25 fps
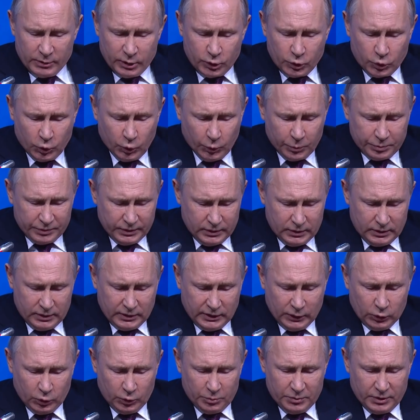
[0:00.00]
friendly.
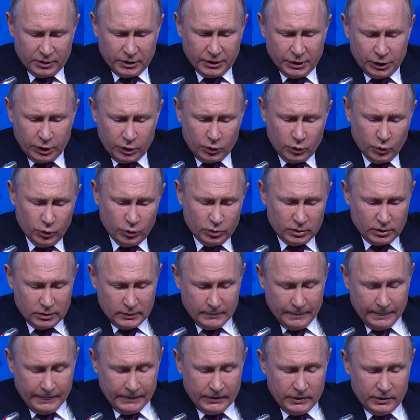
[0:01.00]
Now,
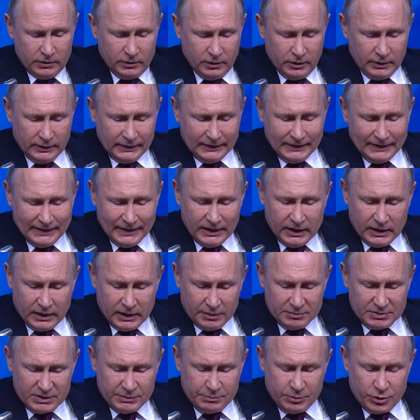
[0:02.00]
as for your
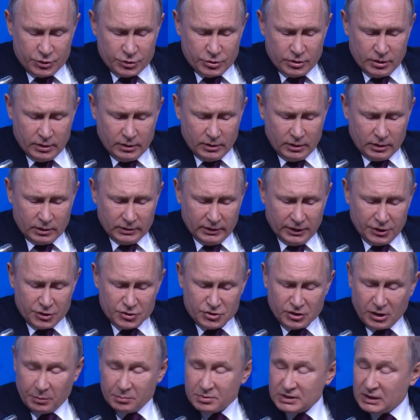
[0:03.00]
question whether
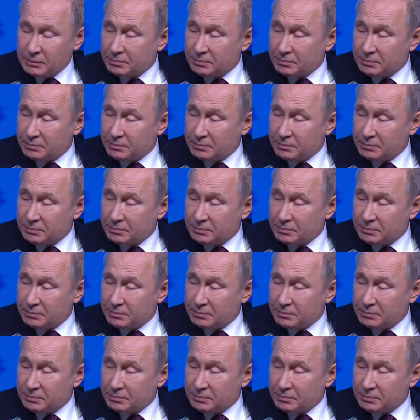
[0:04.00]
Russia, the